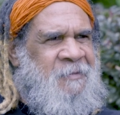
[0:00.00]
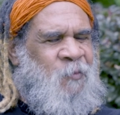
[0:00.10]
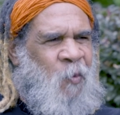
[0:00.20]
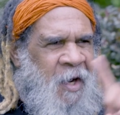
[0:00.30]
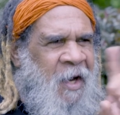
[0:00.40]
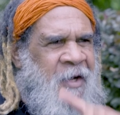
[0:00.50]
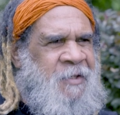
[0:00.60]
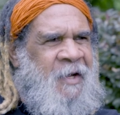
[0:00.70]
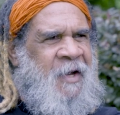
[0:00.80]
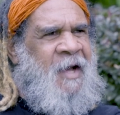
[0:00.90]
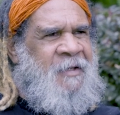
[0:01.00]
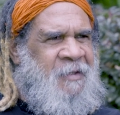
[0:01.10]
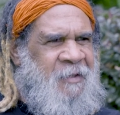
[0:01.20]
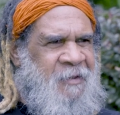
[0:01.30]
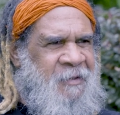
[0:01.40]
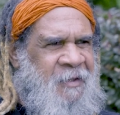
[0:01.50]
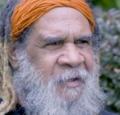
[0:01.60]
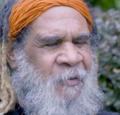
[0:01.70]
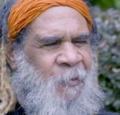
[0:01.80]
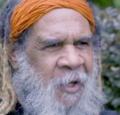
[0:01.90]
Why I say us?
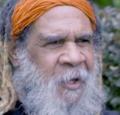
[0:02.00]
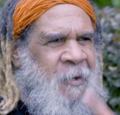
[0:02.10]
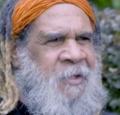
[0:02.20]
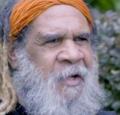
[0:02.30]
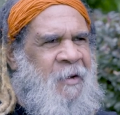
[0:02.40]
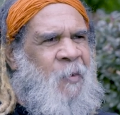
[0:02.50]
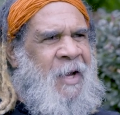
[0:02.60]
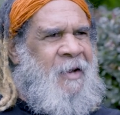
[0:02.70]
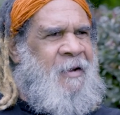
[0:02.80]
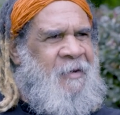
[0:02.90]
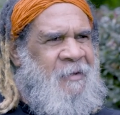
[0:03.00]
Why do I say we?